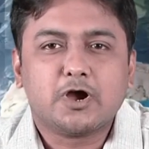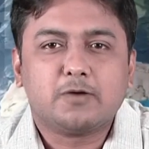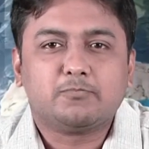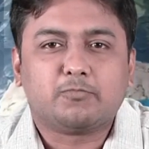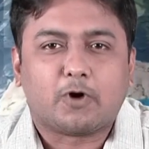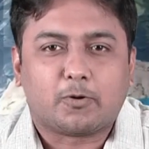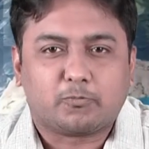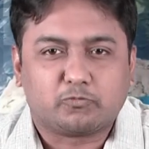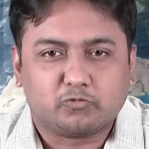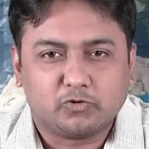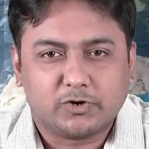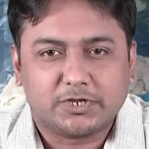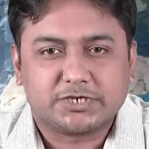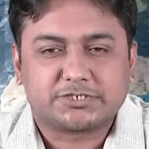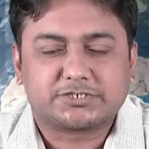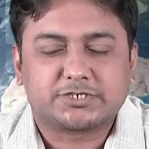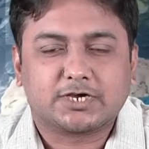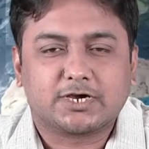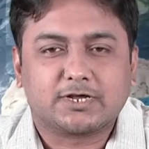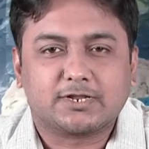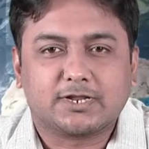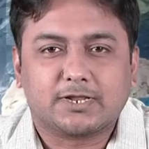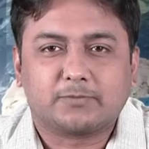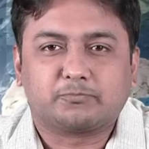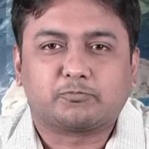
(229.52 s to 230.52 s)

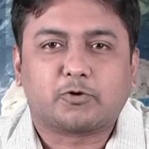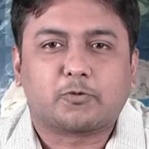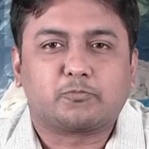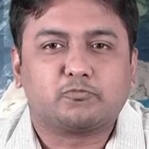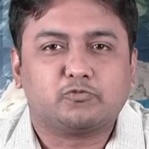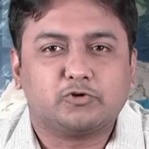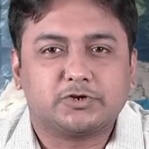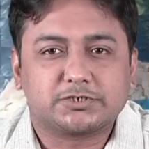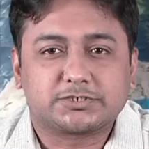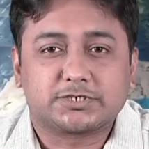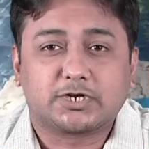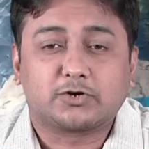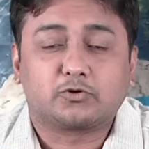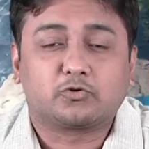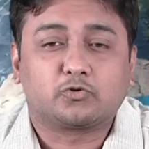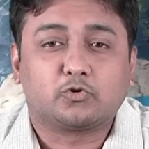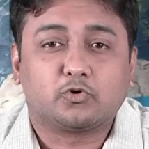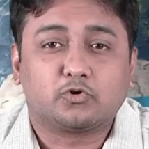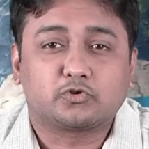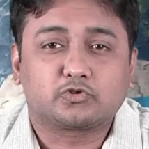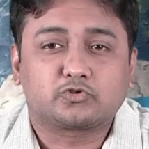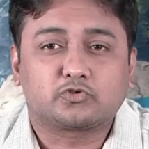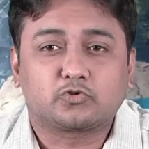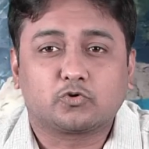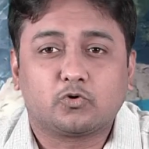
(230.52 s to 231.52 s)
population and population
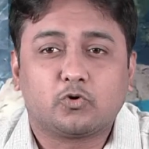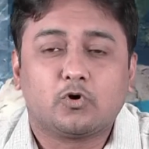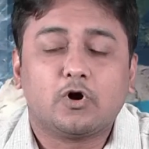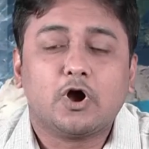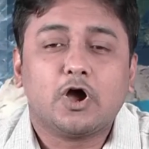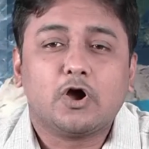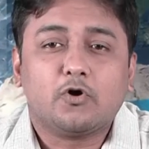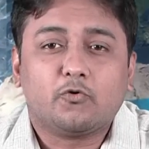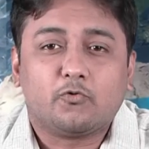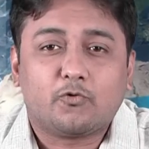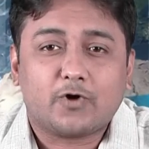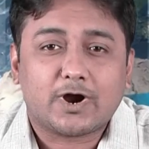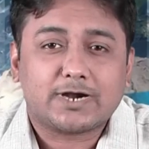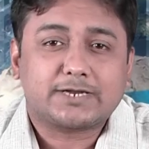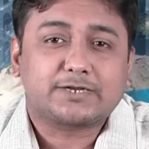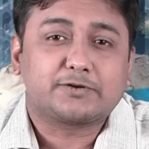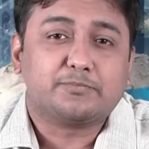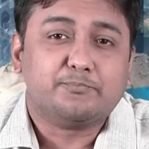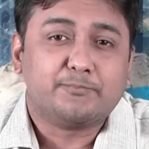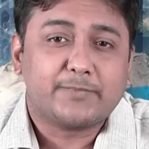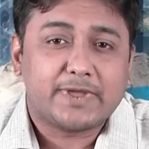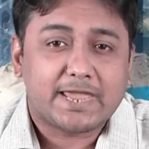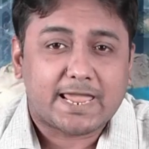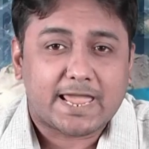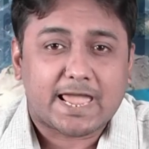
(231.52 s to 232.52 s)
growth. So what
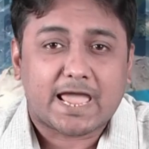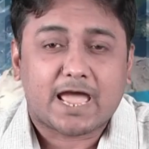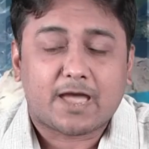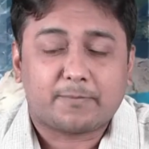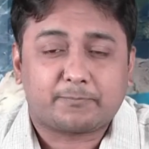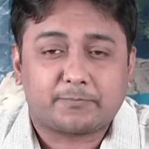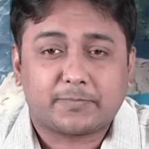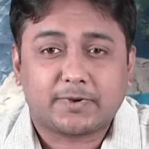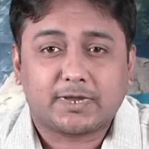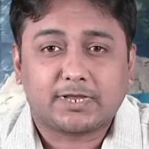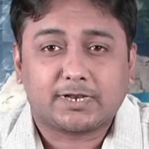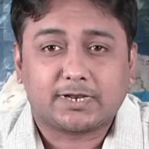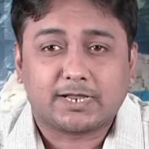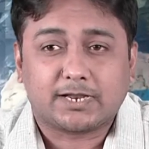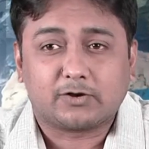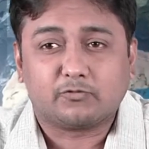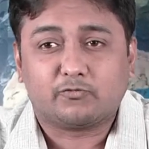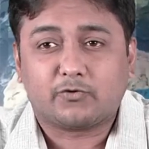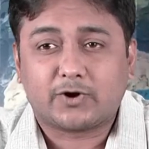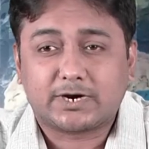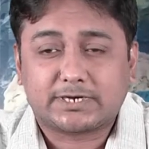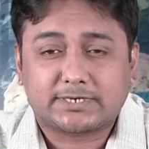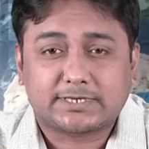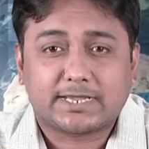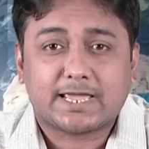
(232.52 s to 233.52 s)
may happen and
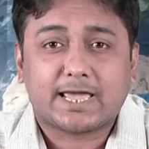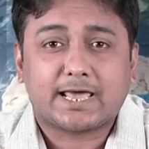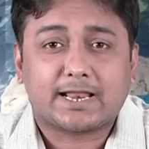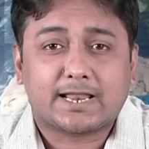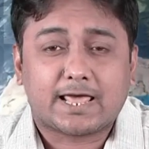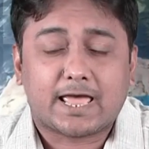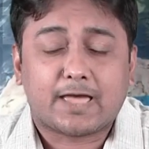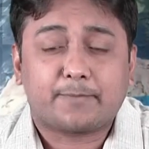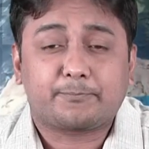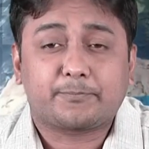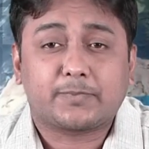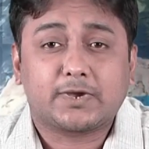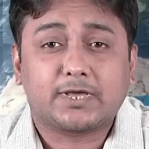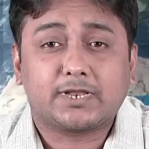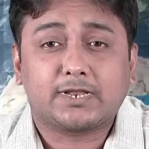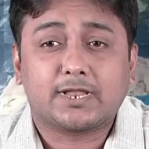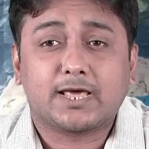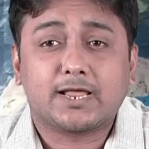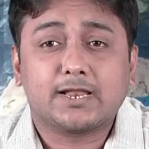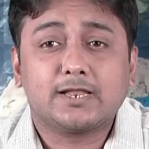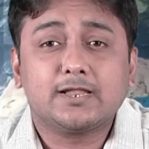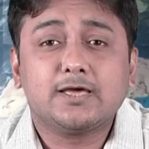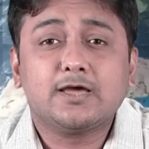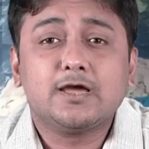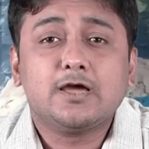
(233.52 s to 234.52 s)
what can happen
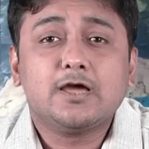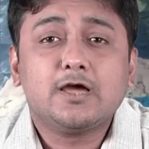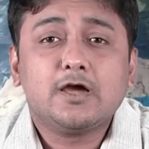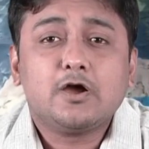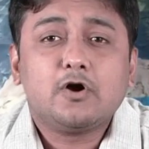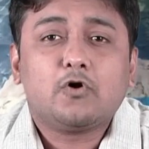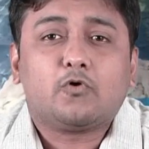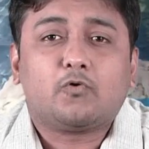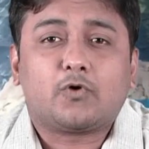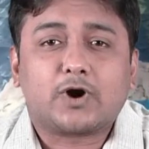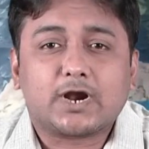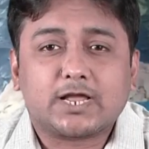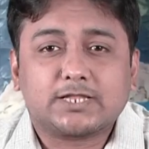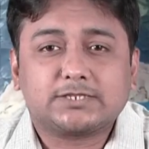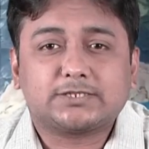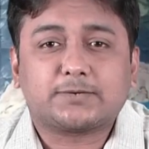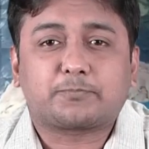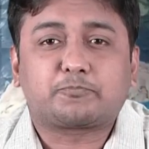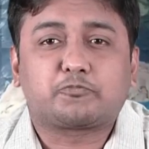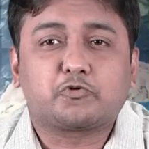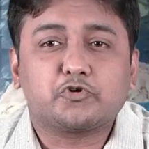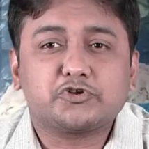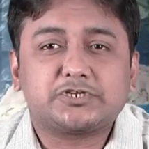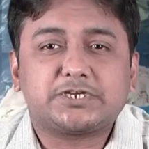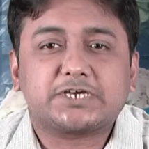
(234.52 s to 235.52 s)
and what are the
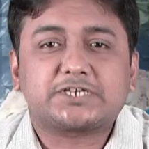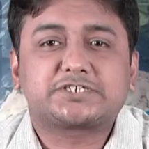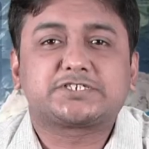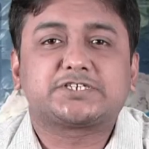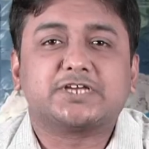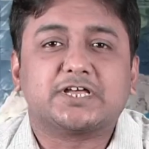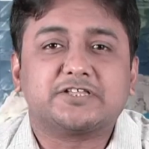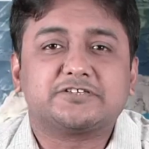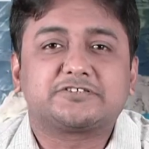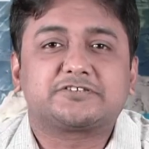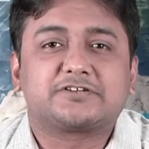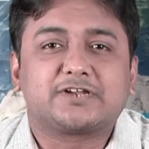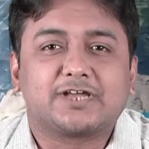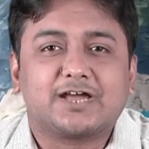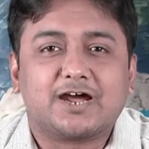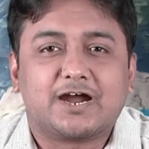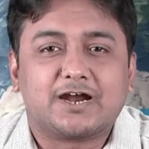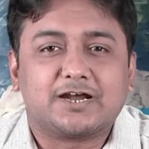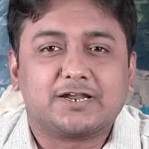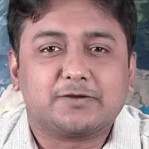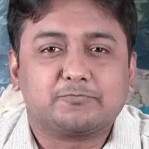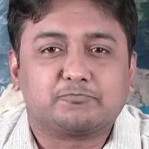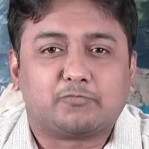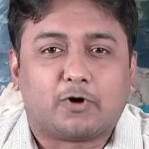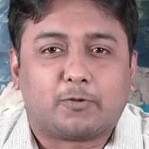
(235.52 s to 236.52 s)
projections
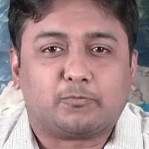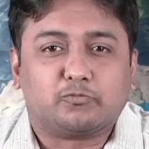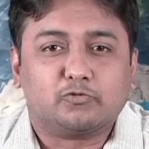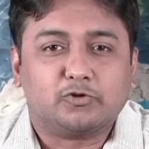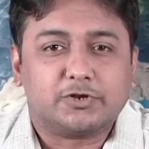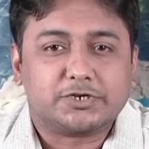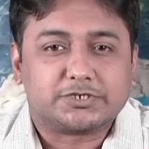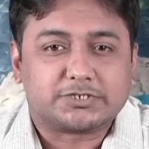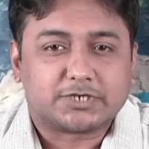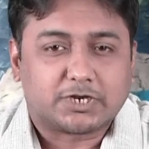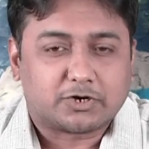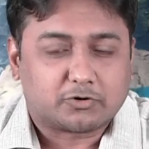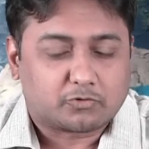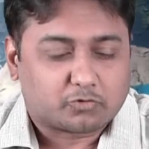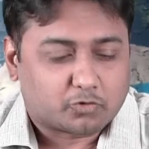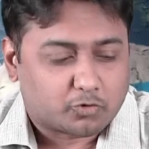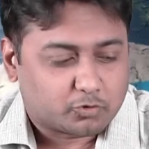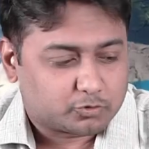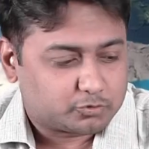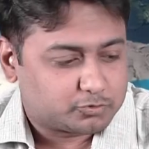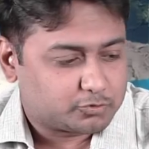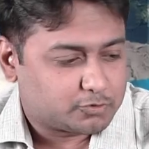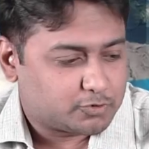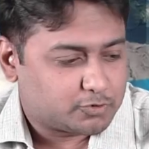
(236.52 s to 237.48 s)
regarding population growth.